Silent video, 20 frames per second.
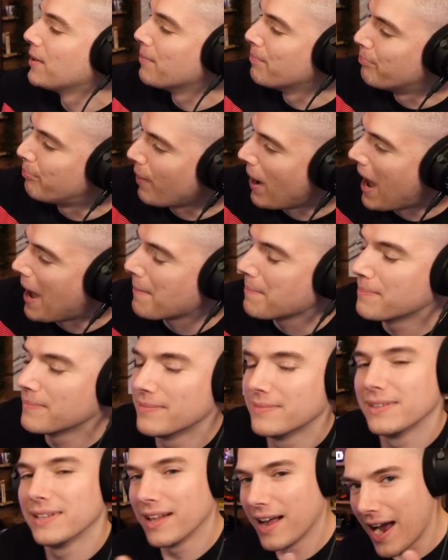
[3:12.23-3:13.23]
Bop.
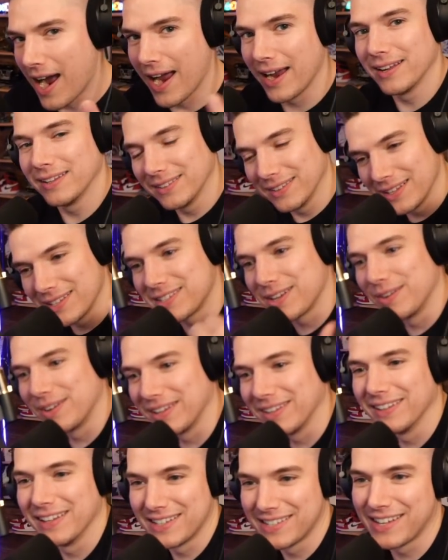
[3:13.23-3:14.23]
All right, let's go.
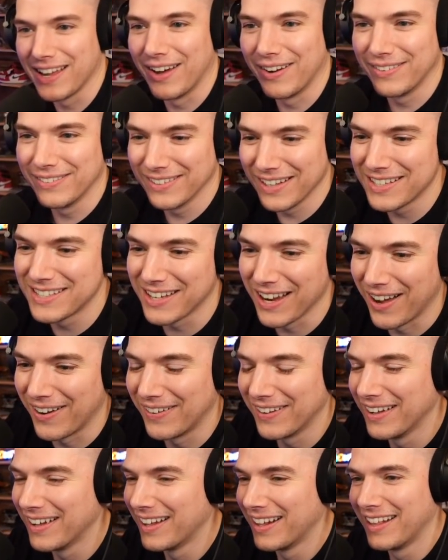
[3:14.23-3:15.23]
Get, let's go. Let's go.